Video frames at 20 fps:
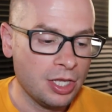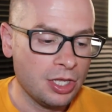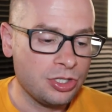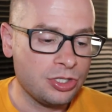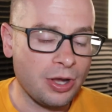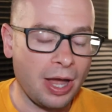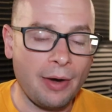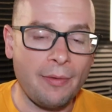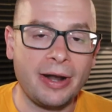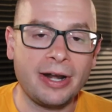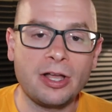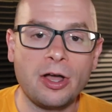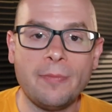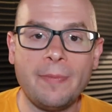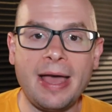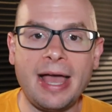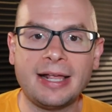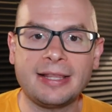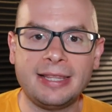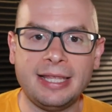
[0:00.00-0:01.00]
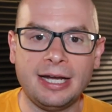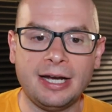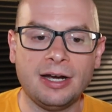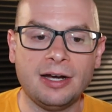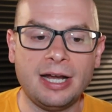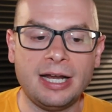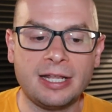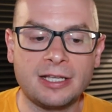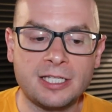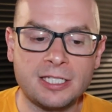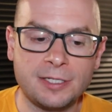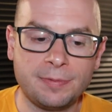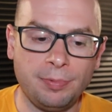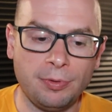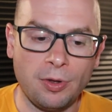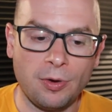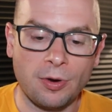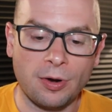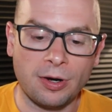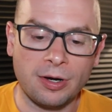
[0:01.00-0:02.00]
So I want to go back there and
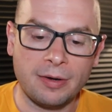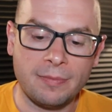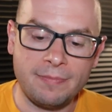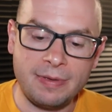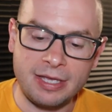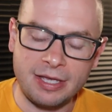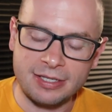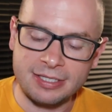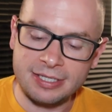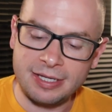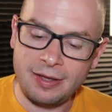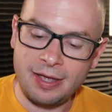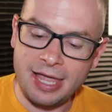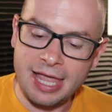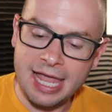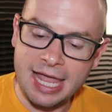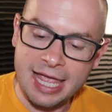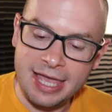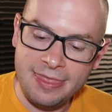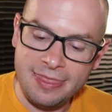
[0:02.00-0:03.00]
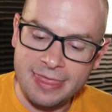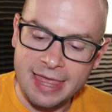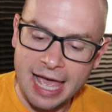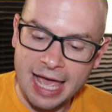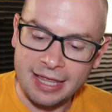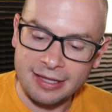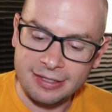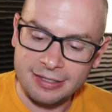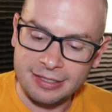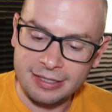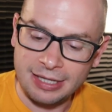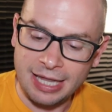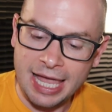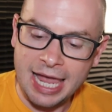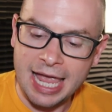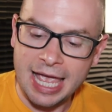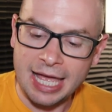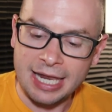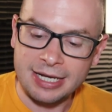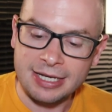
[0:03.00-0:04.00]
explore, because in that
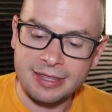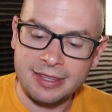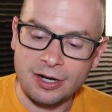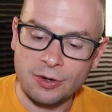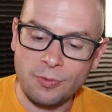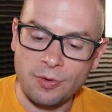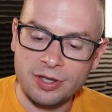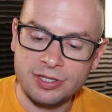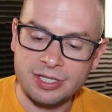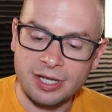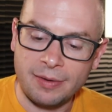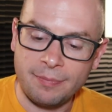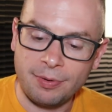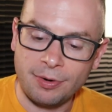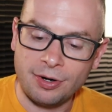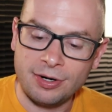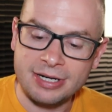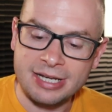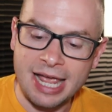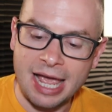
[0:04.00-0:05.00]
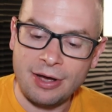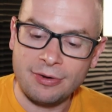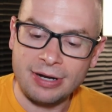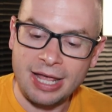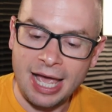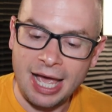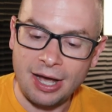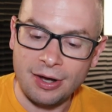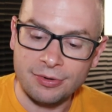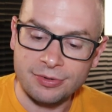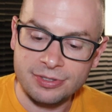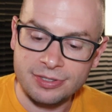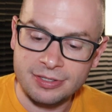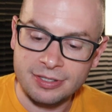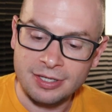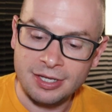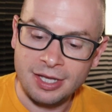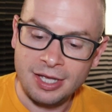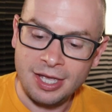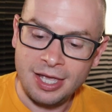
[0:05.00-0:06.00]
land, there was a burnt-down house.